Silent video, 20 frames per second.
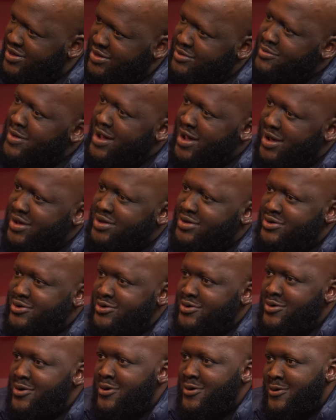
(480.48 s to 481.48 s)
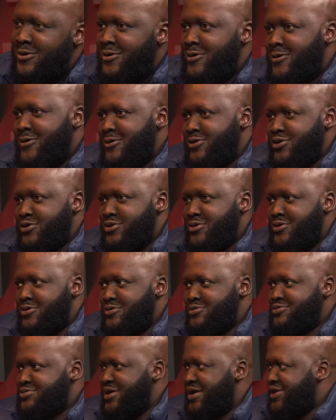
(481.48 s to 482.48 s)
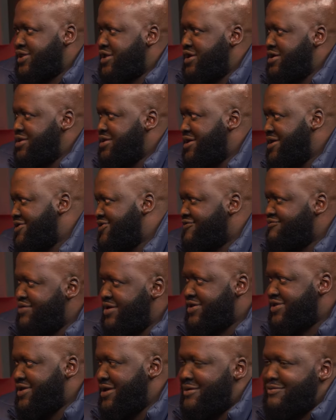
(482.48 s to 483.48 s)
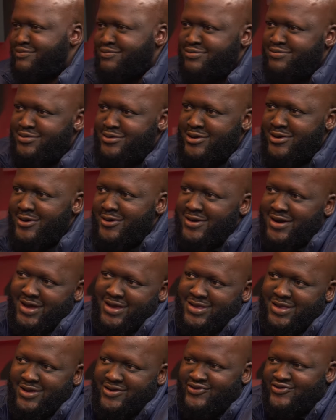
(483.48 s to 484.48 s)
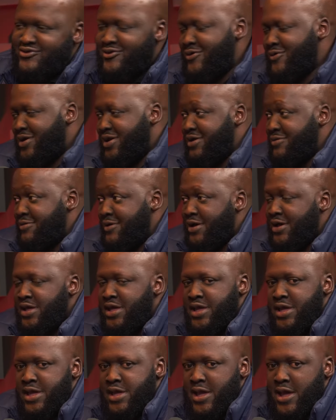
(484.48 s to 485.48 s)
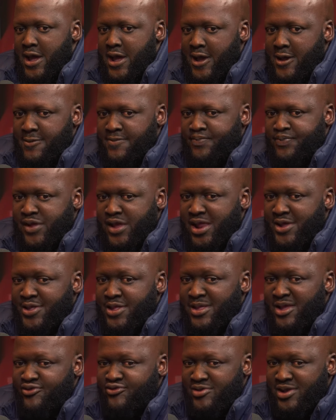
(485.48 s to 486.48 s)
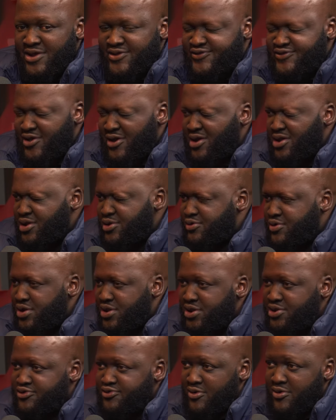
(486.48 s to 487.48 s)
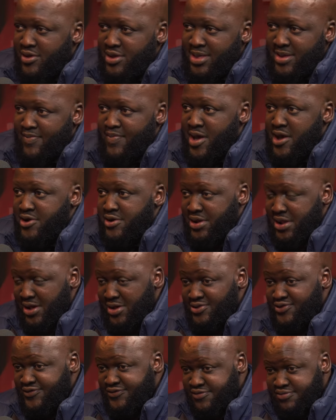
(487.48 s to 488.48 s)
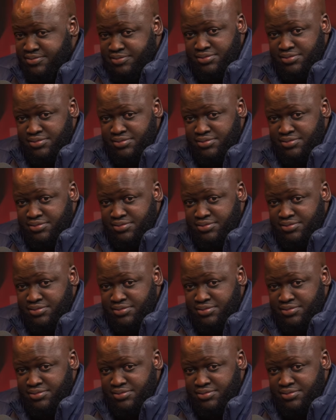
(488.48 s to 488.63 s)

than mine, or, that kid gets picked up, like this or whatever. And I think that's when I started really drawing the parallels.